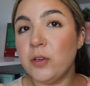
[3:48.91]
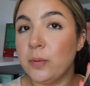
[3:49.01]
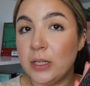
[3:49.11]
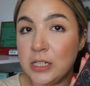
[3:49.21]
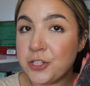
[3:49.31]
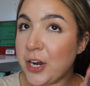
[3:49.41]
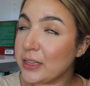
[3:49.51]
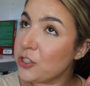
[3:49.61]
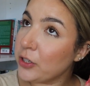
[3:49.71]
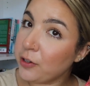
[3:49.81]
You really need to
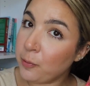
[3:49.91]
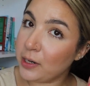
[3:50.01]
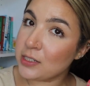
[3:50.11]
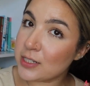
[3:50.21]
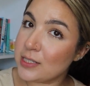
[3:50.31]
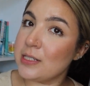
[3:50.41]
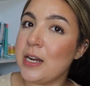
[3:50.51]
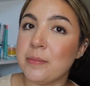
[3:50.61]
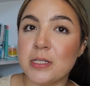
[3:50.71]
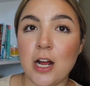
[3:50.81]
check the trigger warnings because this
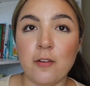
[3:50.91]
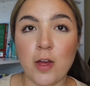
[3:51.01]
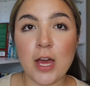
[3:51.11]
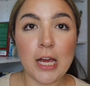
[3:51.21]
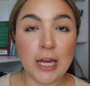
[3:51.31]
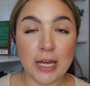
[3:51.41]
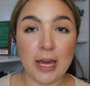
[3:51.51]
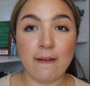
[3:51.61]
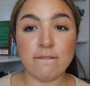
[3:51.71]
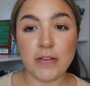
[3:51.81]
type of stuff can
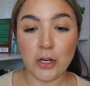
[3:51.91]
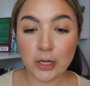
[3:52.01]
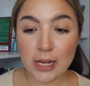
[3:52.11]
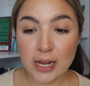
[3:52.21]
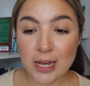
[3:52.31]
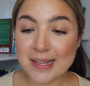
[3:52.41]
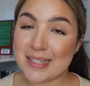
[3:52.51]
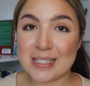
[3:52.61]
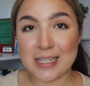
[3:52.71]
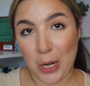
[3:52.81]
get very
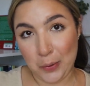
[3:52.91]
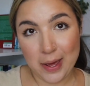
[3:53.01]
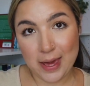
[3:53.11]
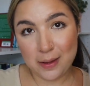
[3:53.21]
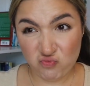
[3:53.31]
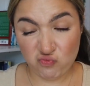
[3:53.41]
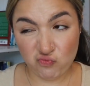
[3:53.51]
scary.